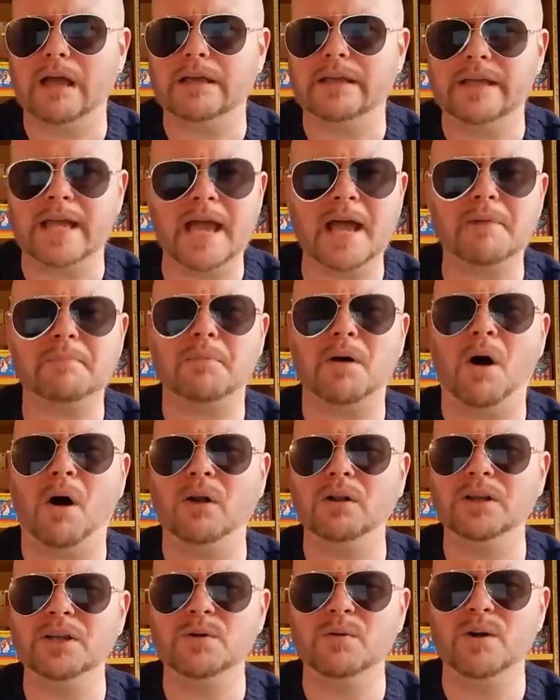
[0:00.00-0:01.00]
Yep,
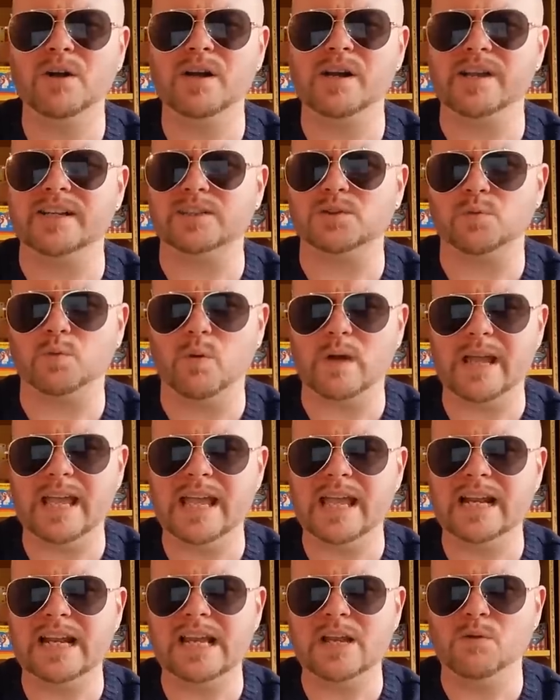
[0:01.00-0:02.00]
Hollywood is
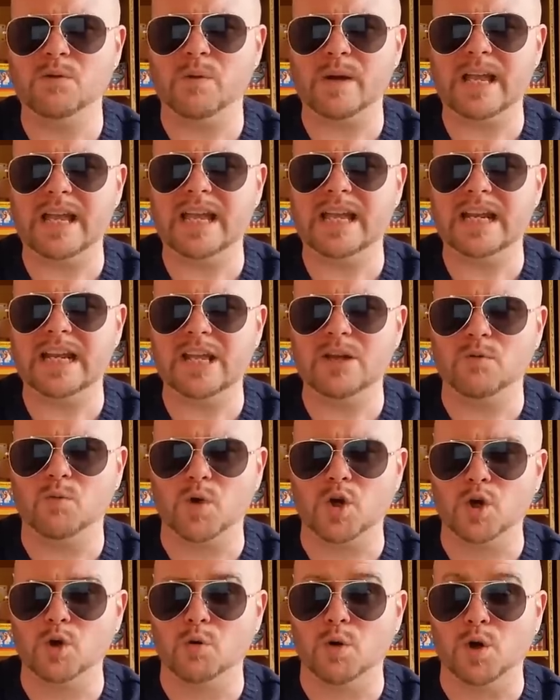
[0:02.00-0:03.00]
weirdy, weirdy
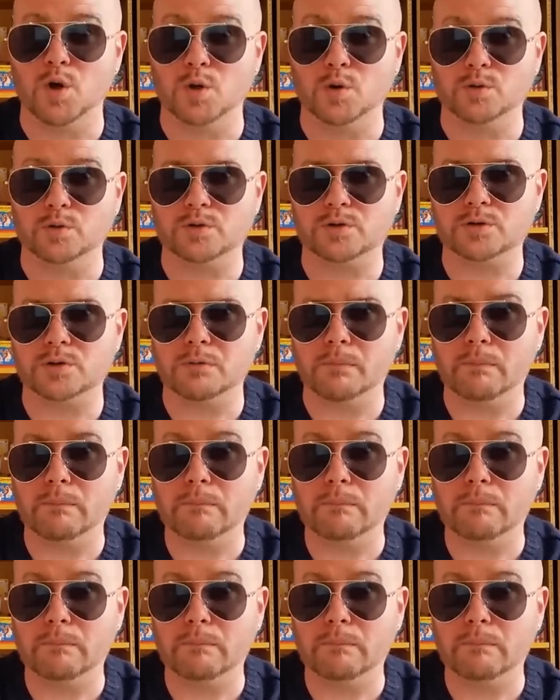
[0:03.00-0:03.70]
woo woos.